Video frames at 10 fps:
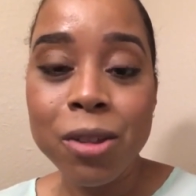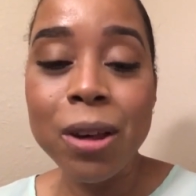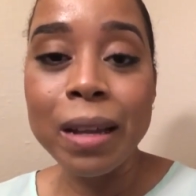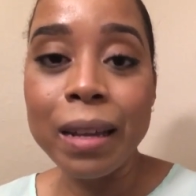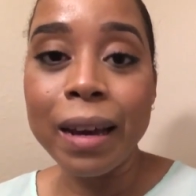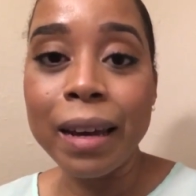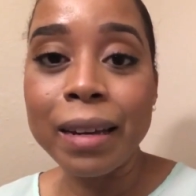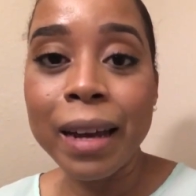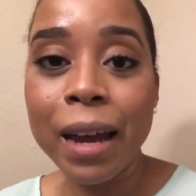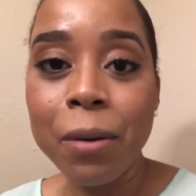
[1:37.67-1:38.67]
Shelley
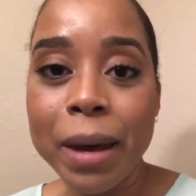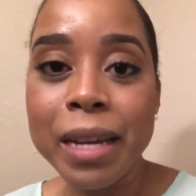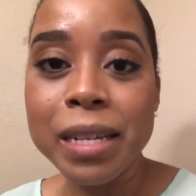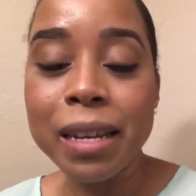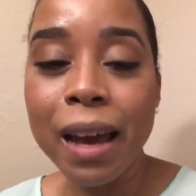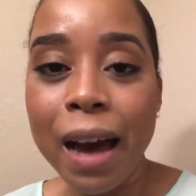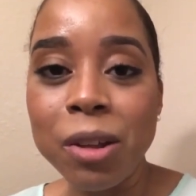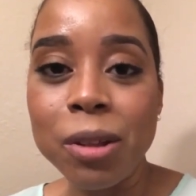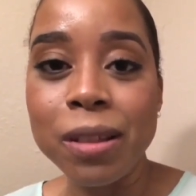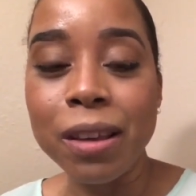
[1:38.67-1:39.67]
Leggett, KOAT
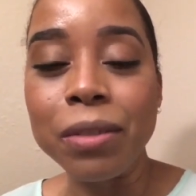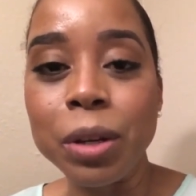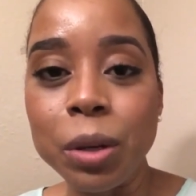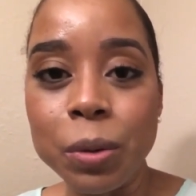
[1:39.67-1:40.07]
Action 7